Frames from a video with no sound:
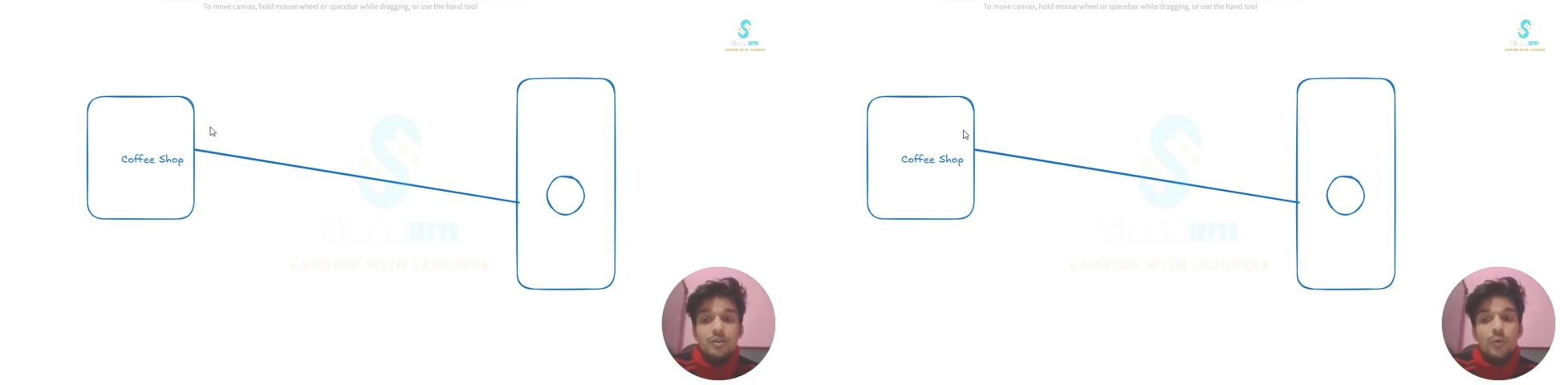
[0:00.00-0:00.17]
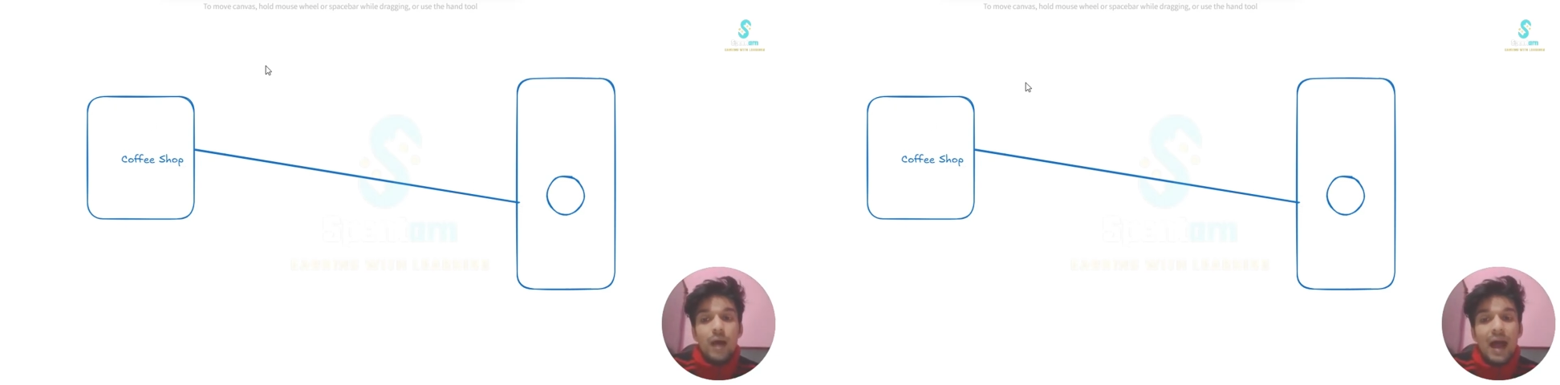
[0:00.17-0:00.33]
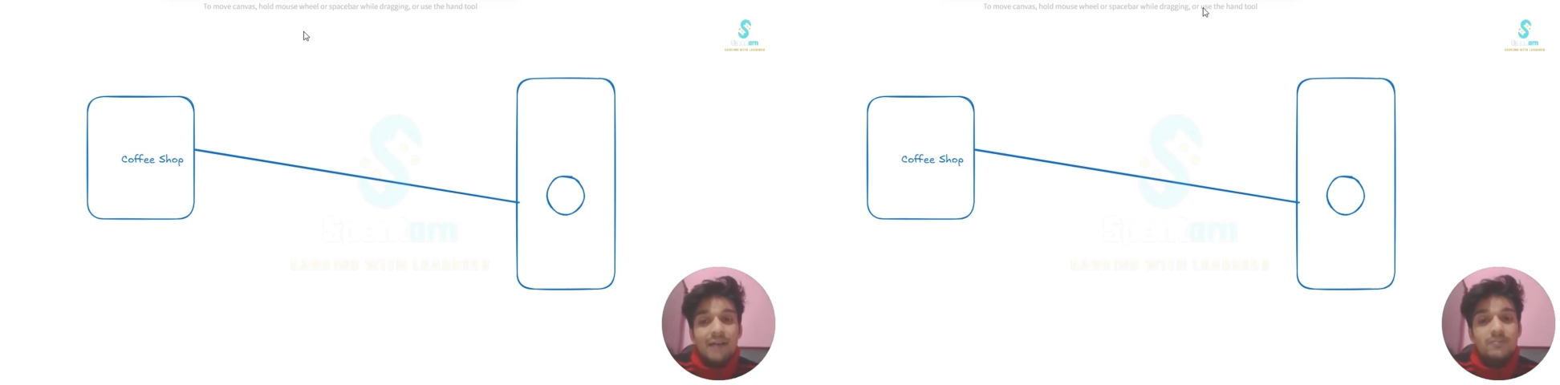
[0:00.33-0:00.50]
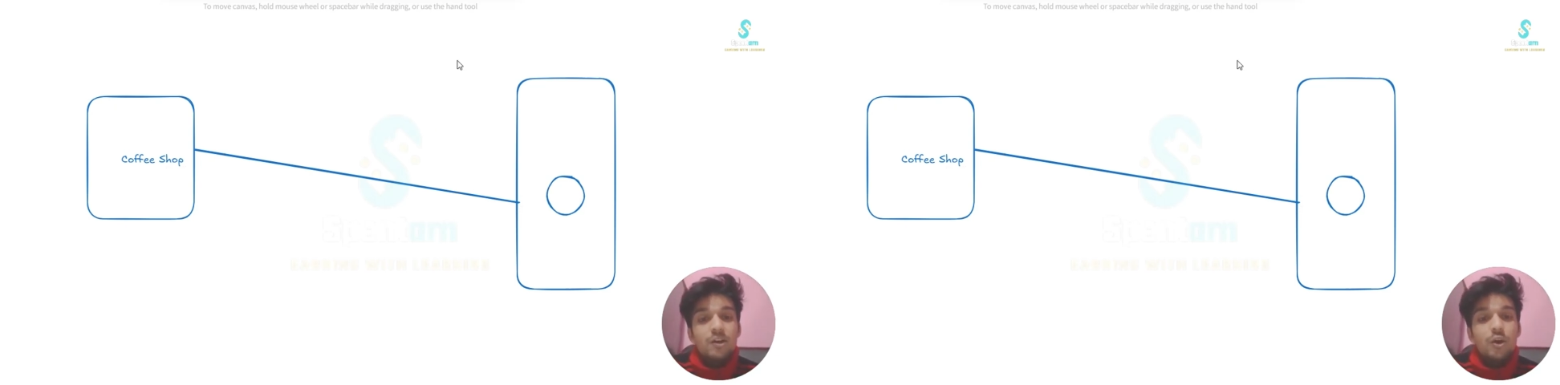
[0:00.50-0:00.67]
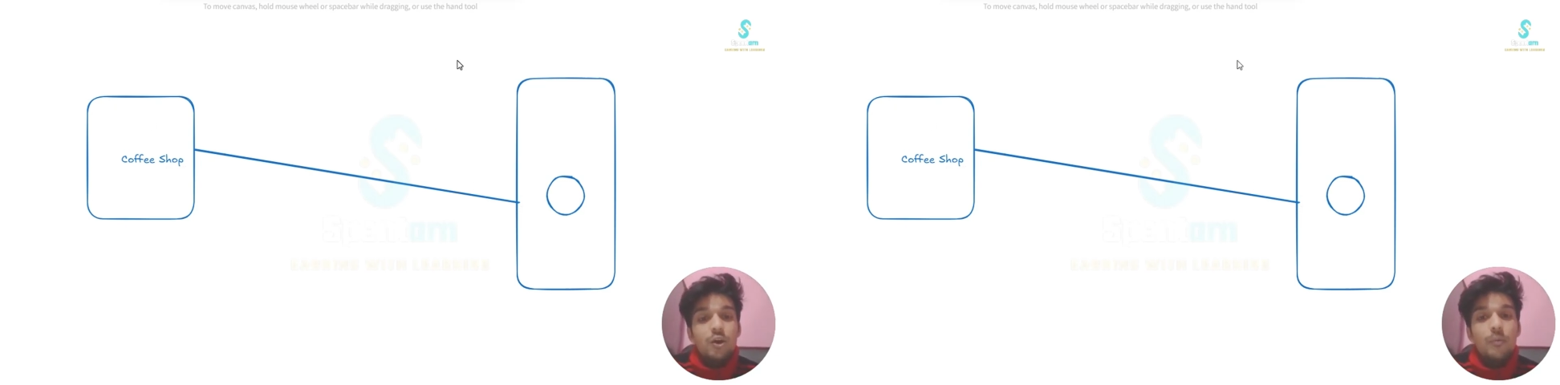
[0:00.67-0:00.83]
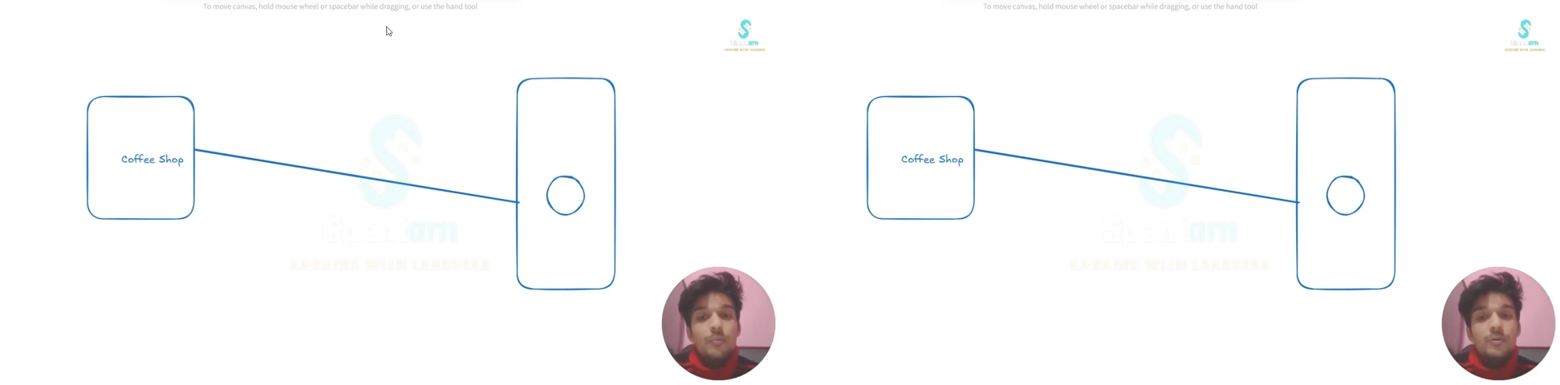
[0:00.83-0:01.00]
to have
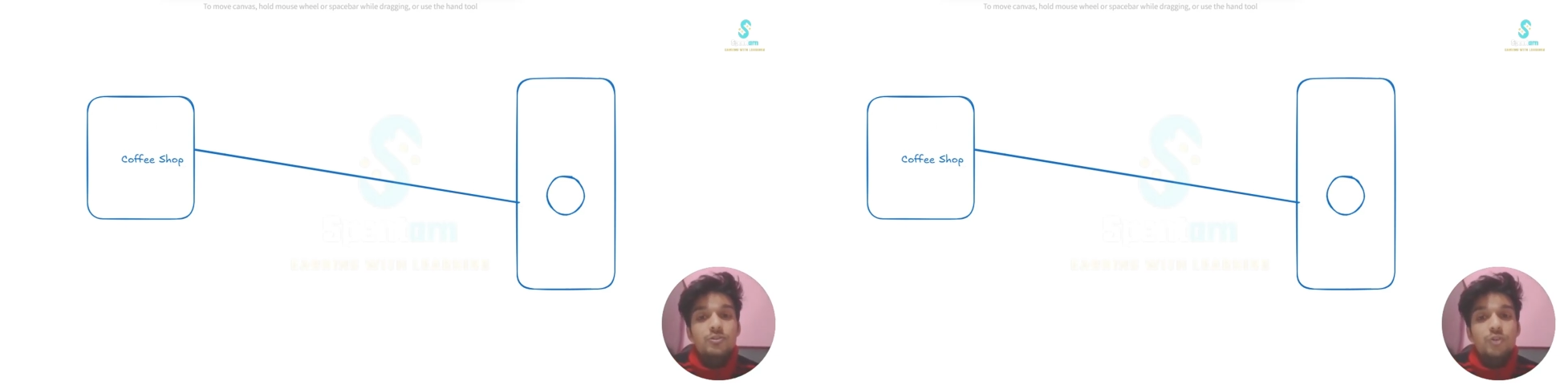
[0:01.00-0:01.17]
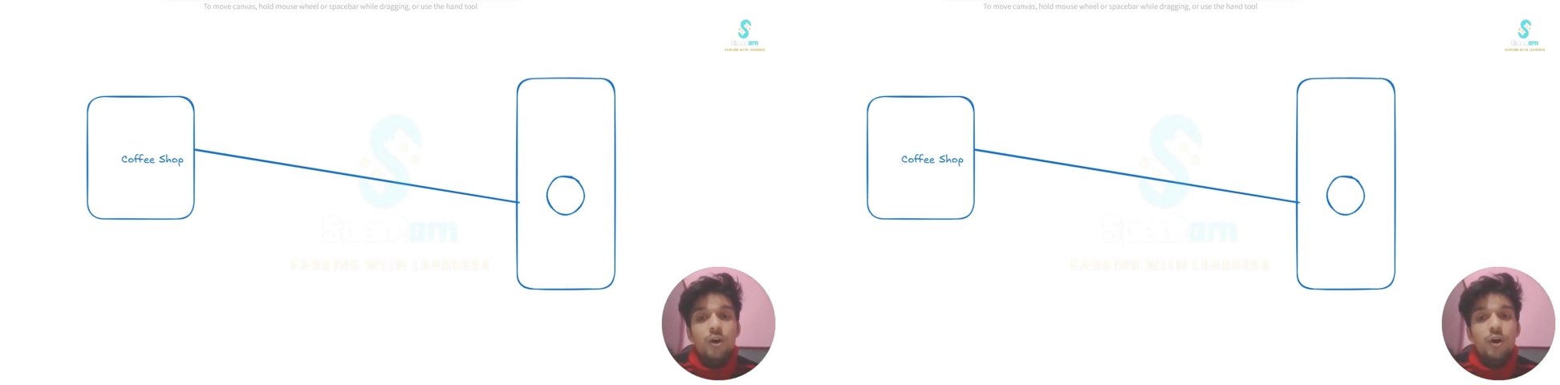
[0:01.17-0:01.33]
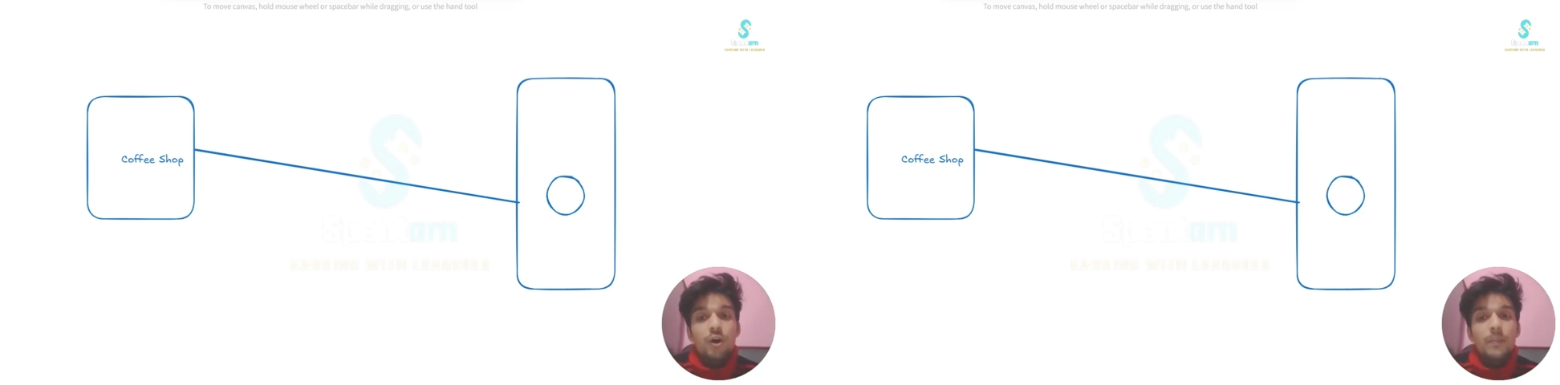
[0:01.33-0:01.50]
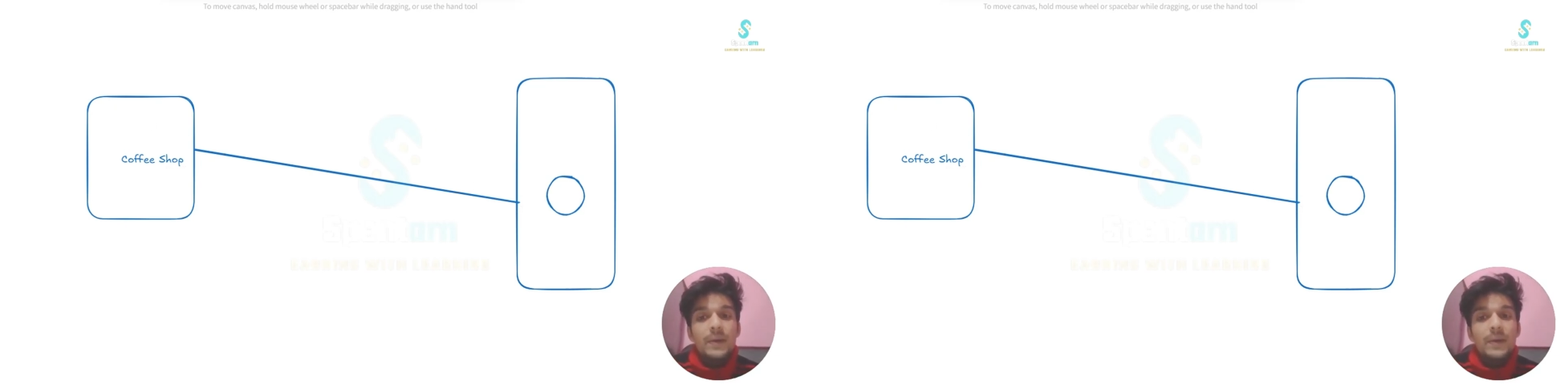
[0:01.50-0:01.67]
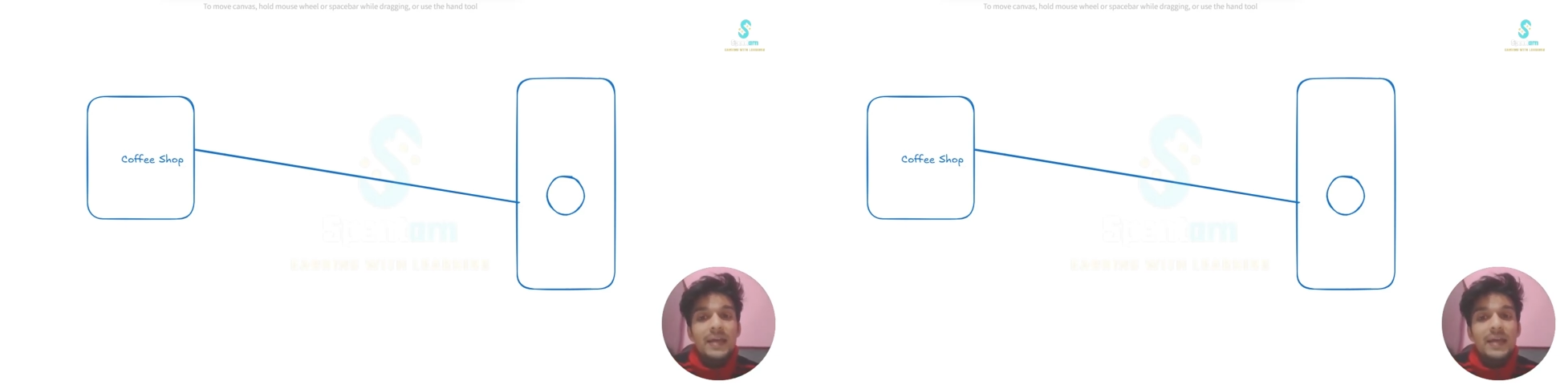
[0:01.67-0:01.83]
the coffee shop